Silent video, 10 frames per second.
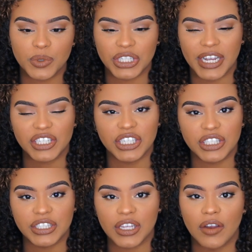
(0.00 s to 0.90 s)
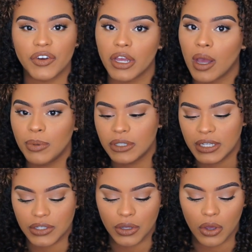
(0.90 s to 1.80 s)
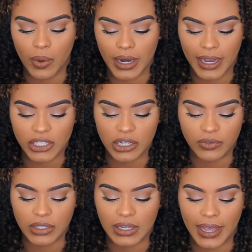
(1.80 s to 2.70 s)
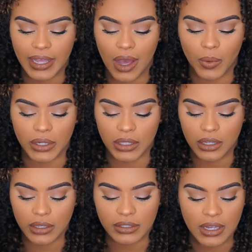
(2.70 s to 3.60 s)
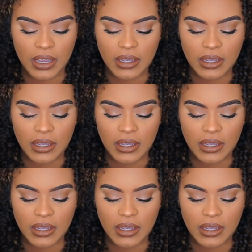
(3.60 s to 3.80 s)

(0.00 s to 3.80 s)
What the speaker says: which I just discovered a couple days ago, and I actually really like how it looks.